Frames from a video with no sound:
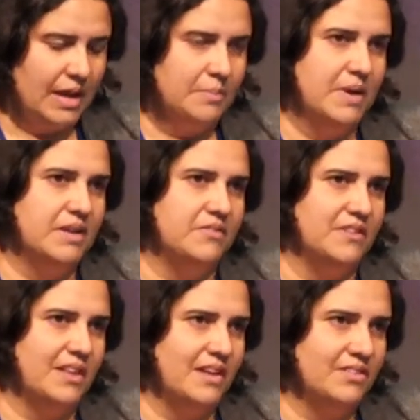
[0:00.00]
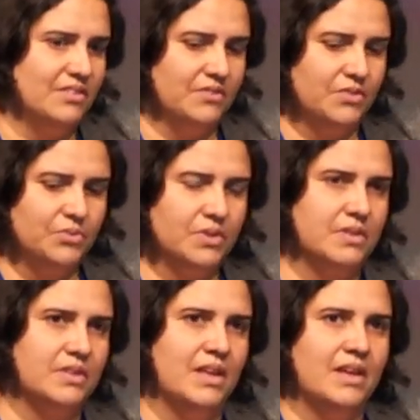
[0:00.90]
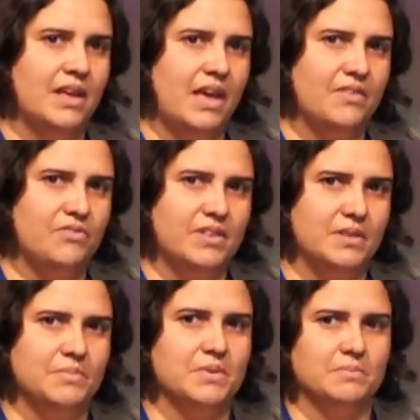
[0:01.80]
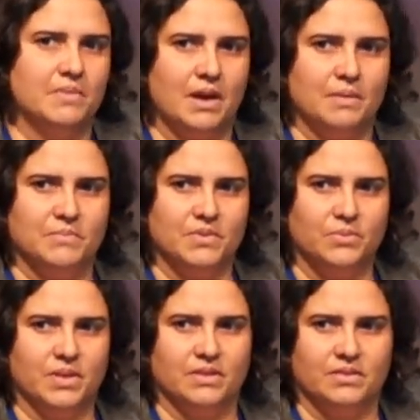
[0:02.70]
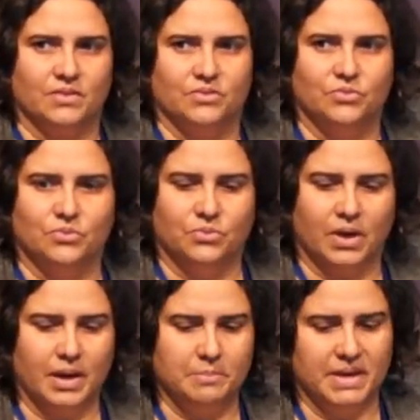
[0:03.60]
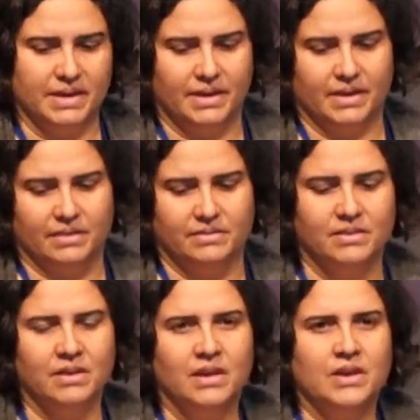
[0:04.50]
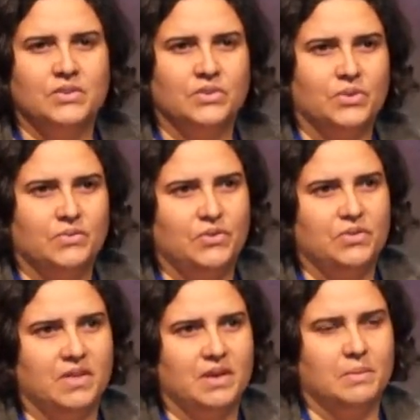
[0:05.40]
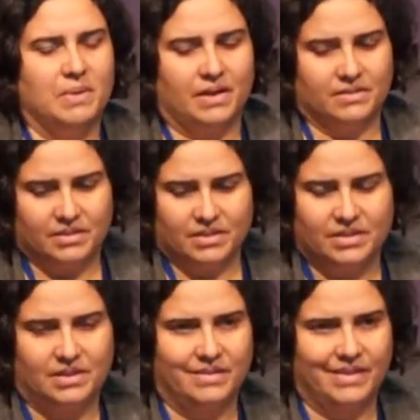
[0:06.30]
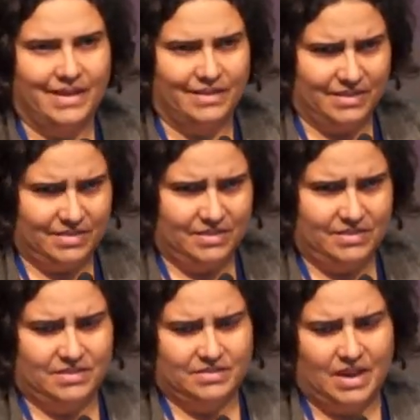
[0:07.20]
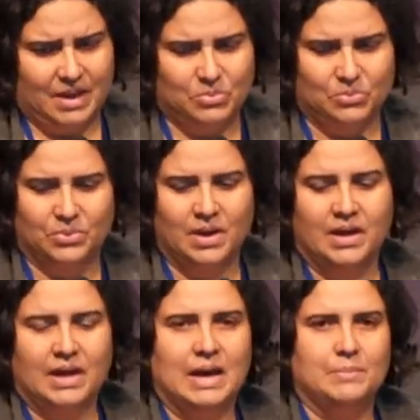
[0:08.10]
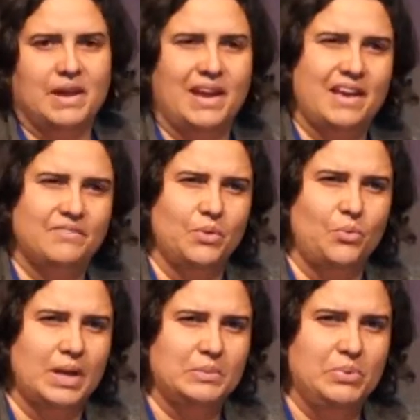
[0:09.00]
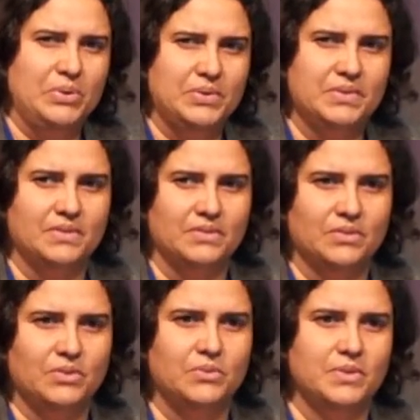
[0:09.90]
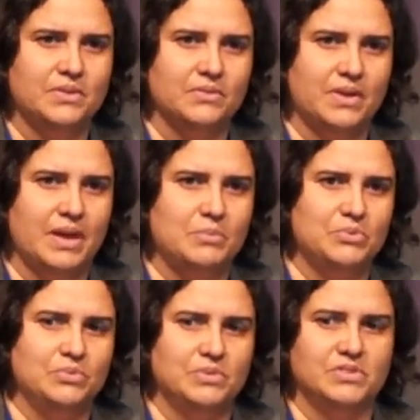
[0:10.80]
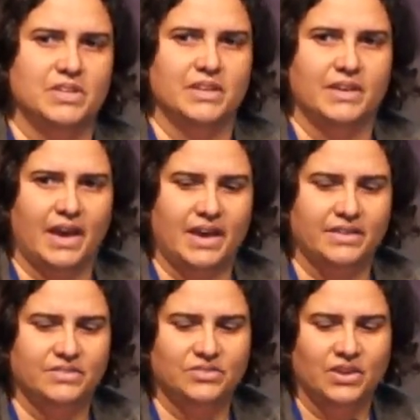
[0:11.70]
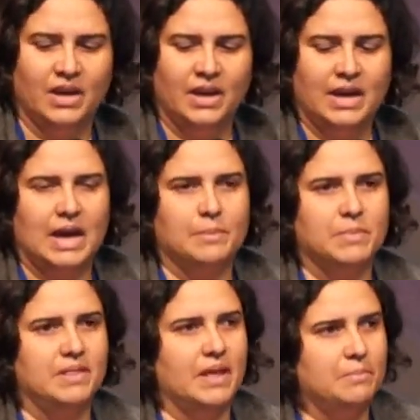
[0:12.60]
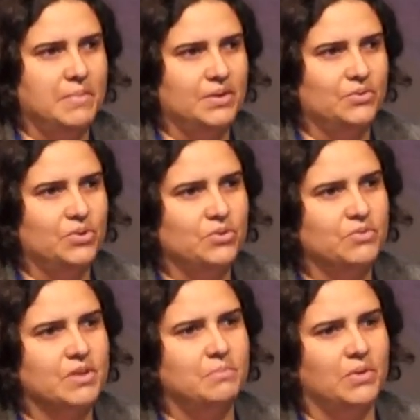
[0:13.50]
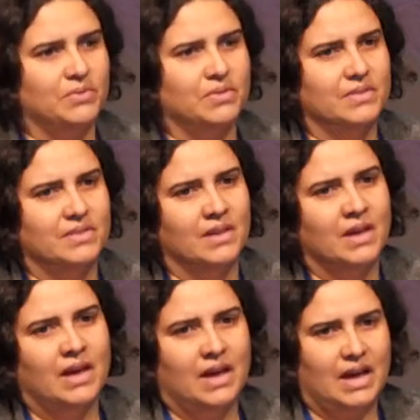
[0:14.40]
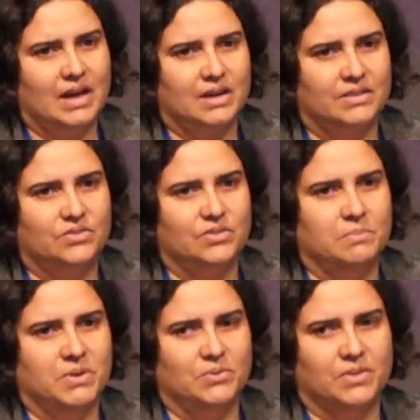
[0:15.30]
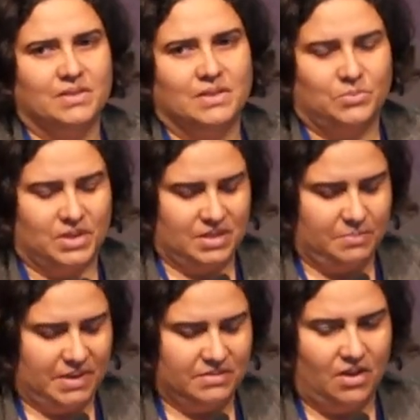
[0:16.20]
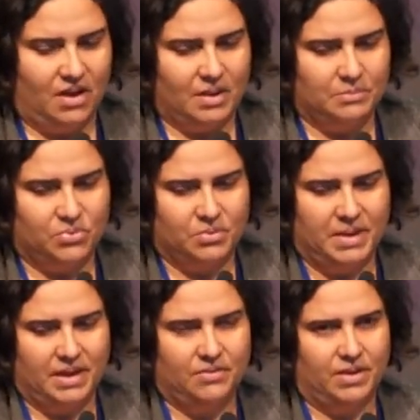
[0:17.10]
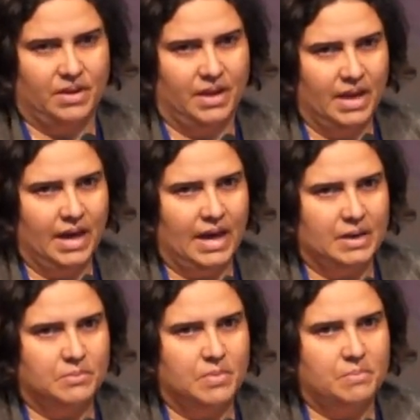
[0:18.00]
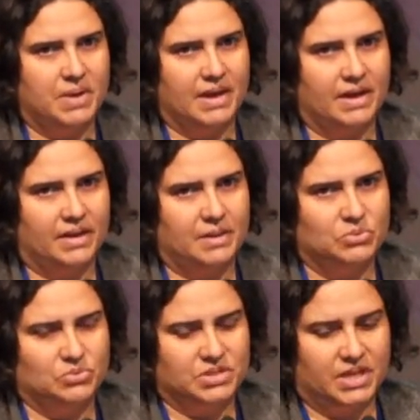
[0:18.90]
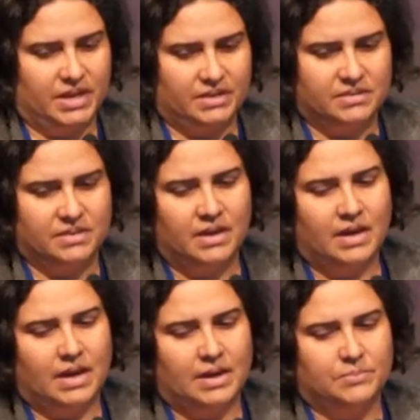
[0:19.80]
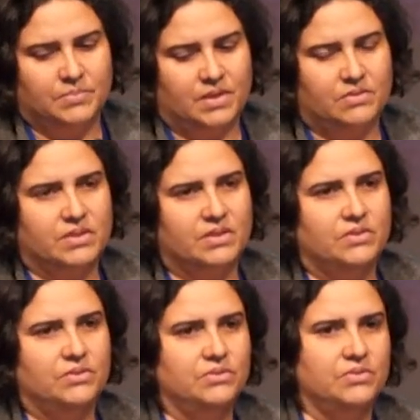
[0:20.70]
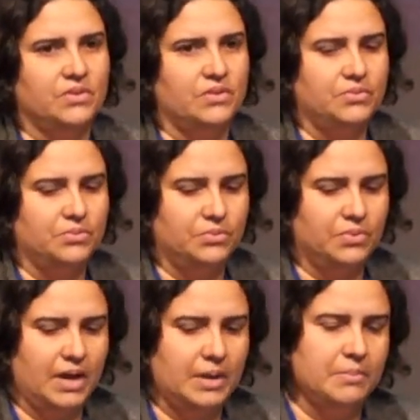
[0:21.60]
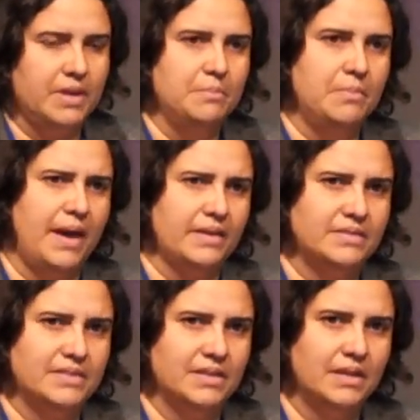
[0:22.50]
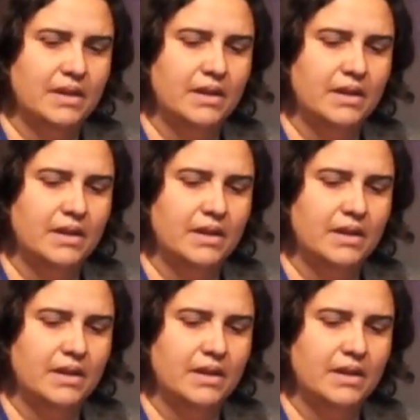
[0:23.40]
manifestation of illness. Every symptom comes with a social meaning. And if you think about sitting down at the dinner table and having one person who is not able to engage in that meal, who responds to the meal that someone spent time preparing, being unable to eat, there is a huge social impact